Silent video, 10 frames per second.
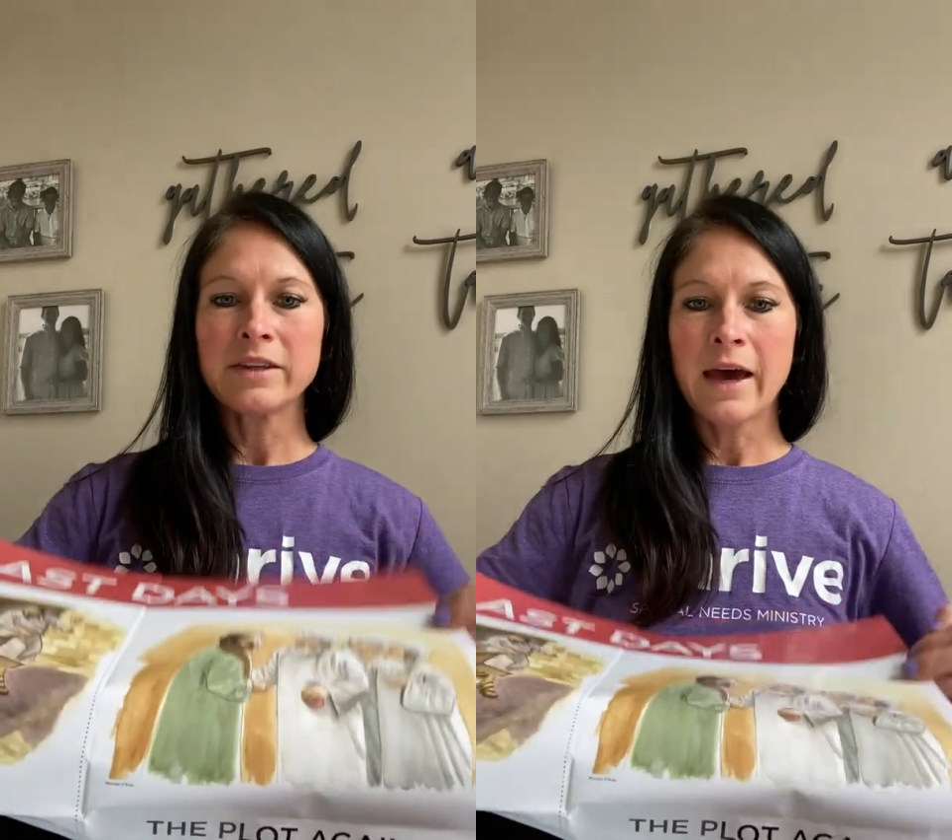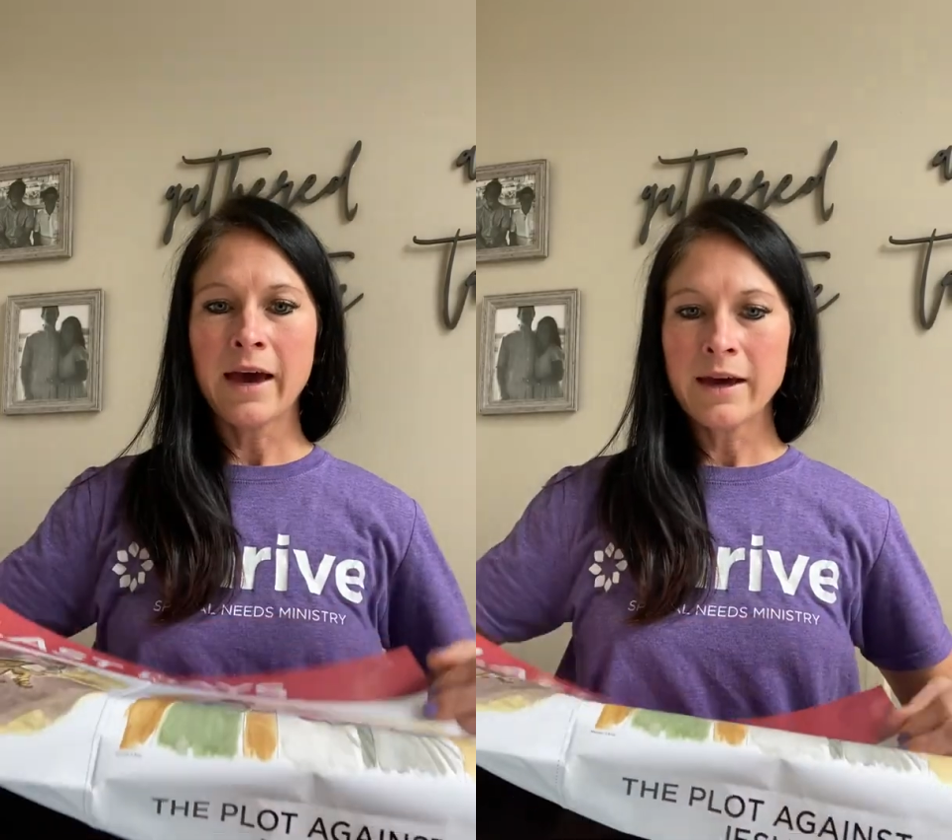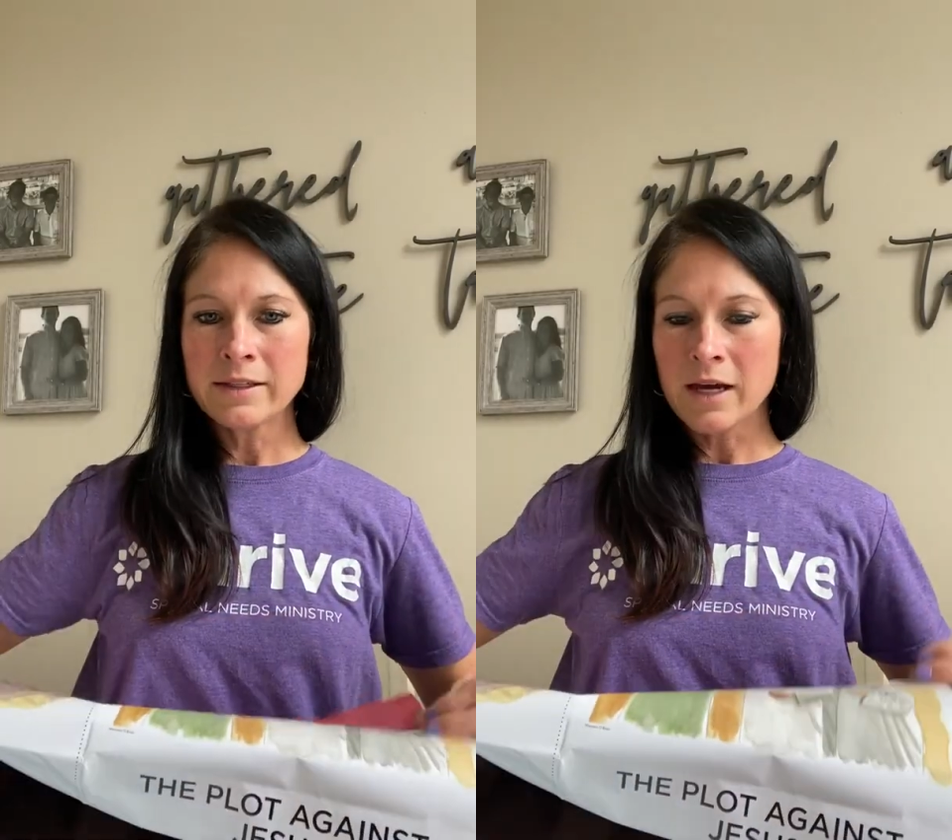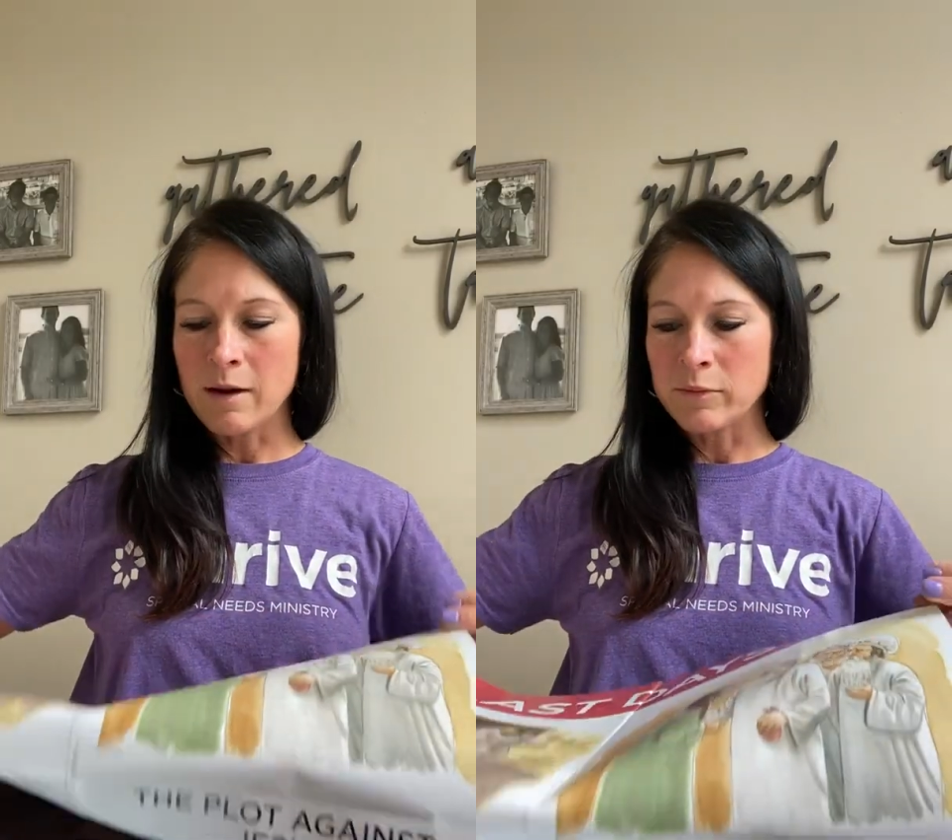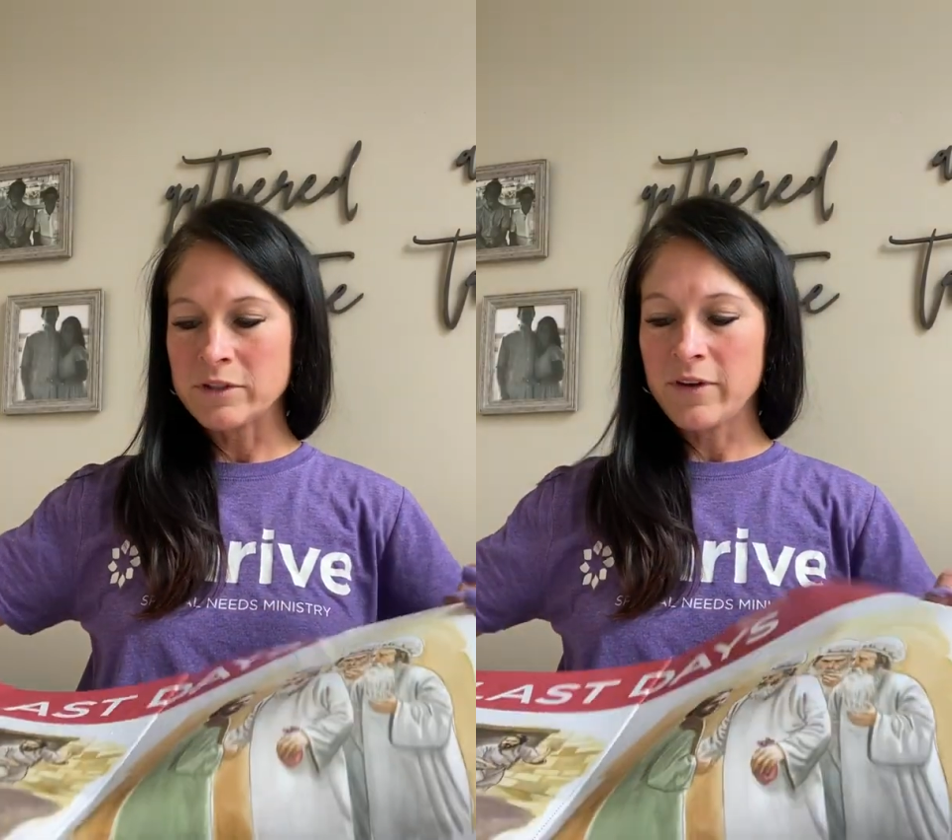
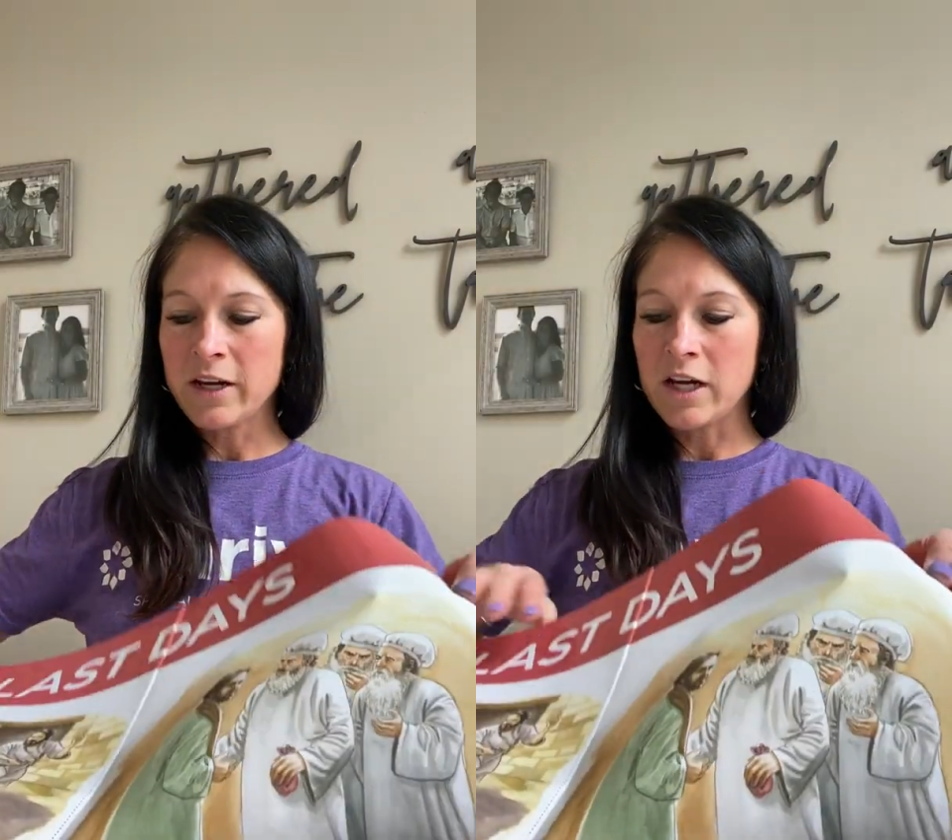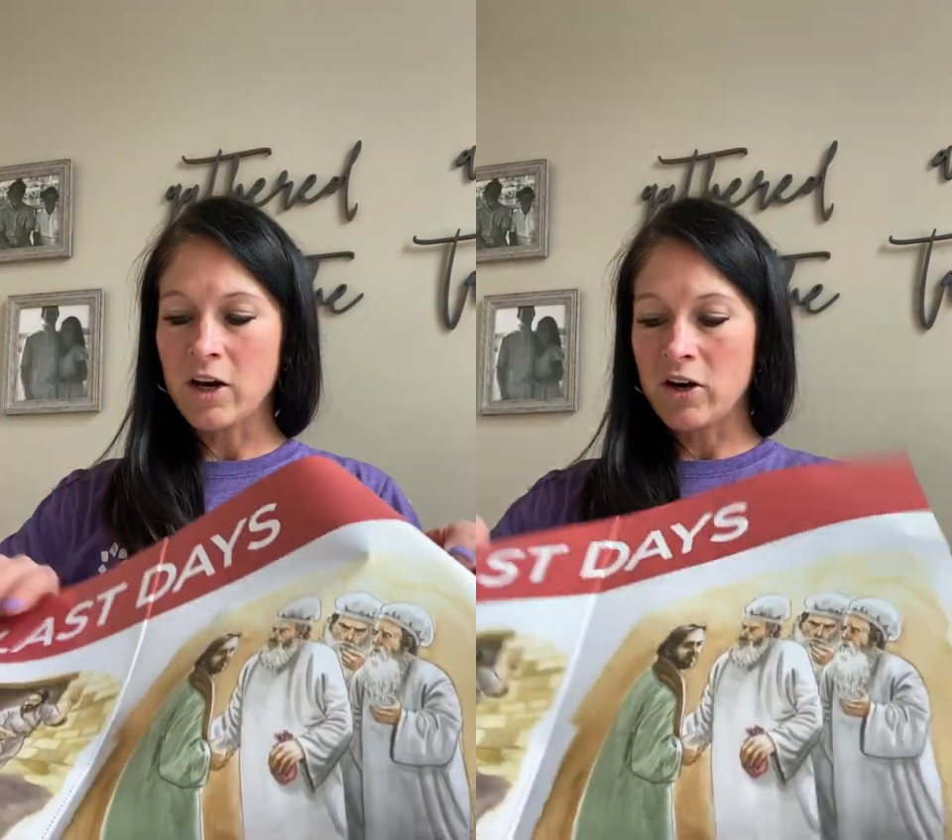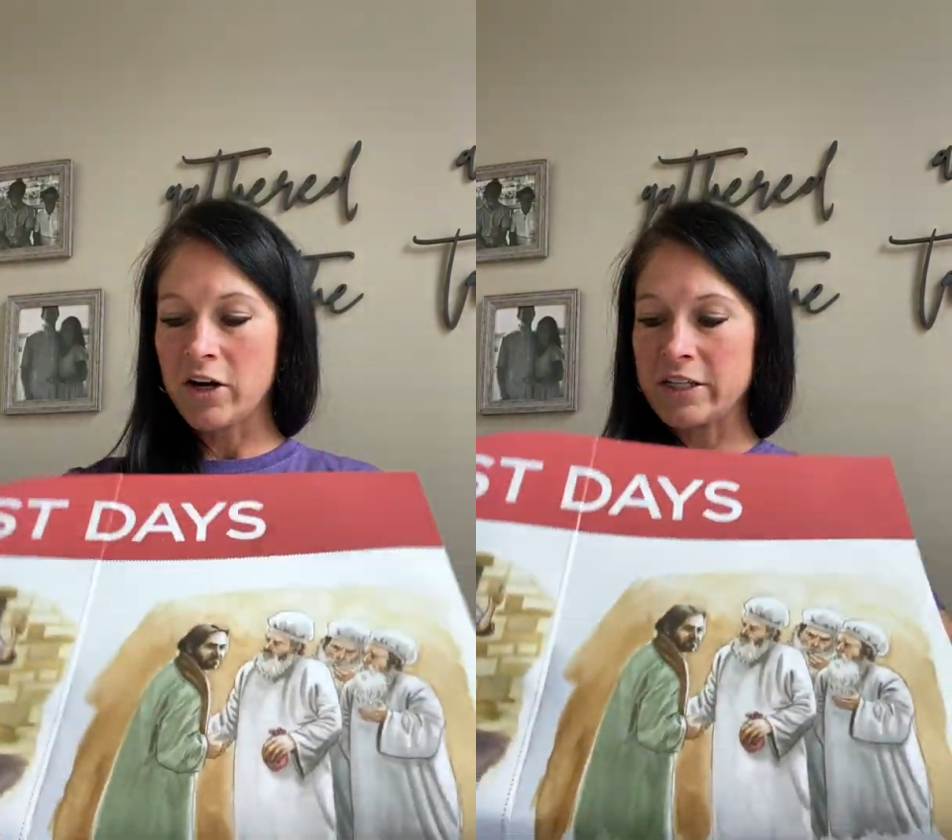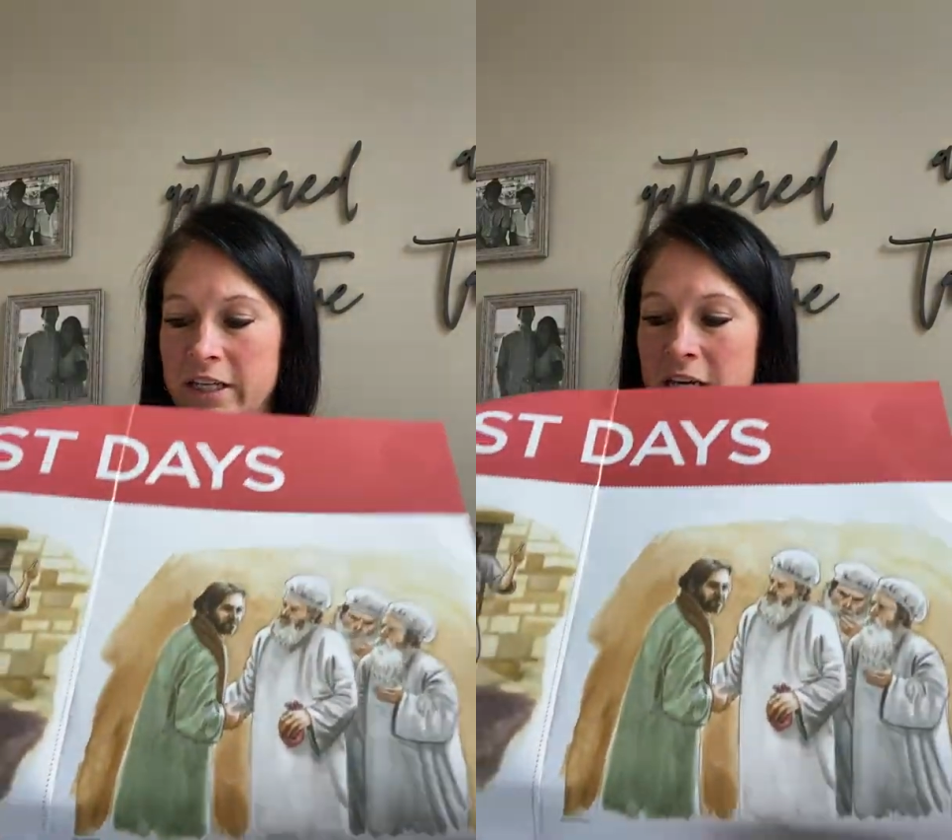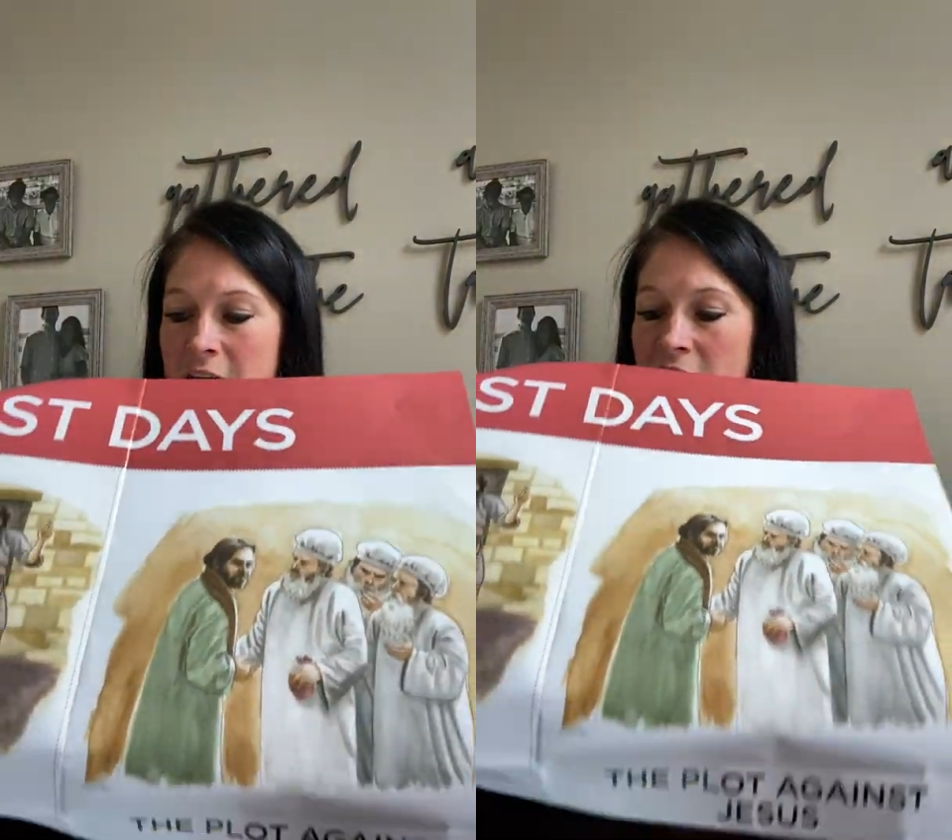that was very hard to
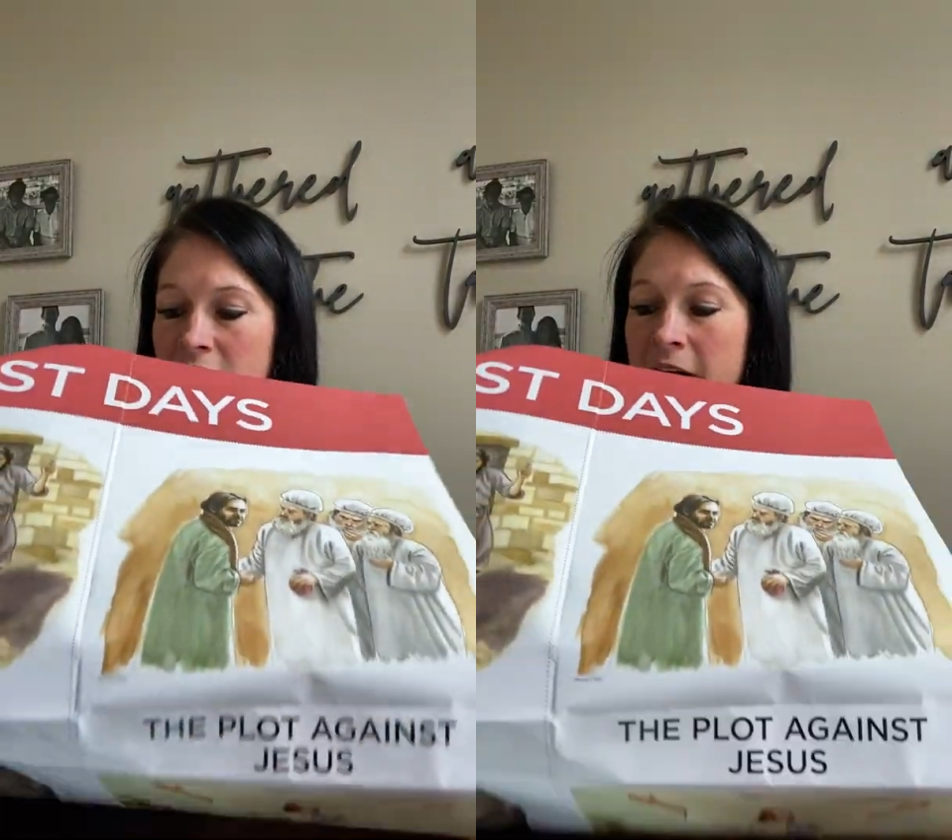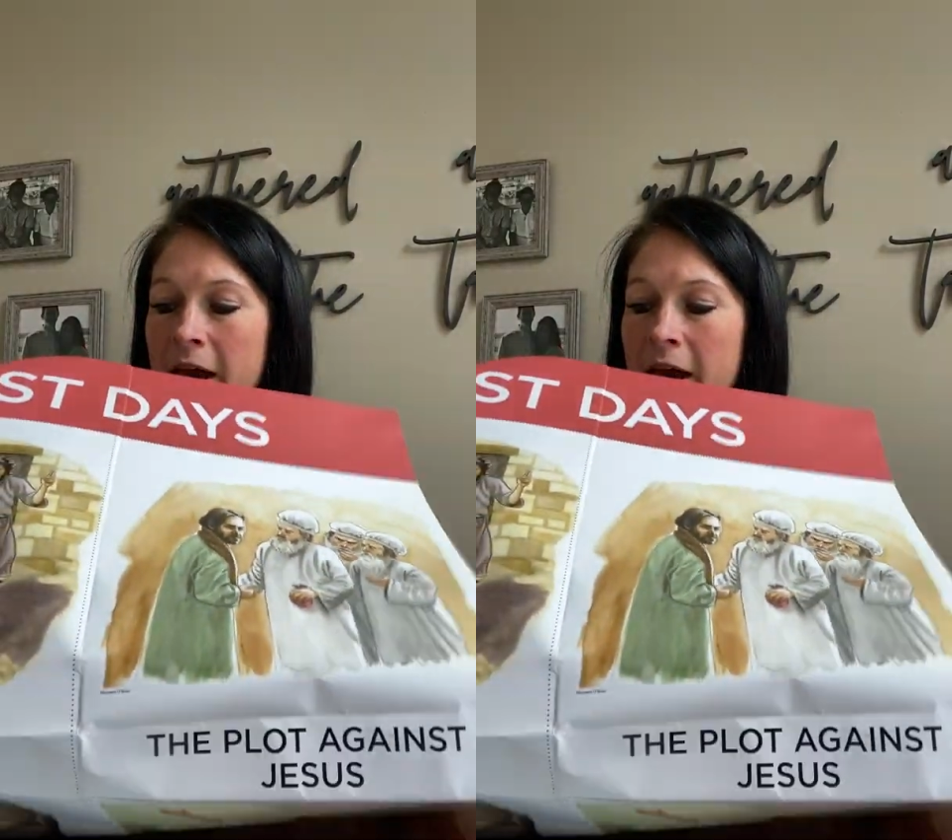hear,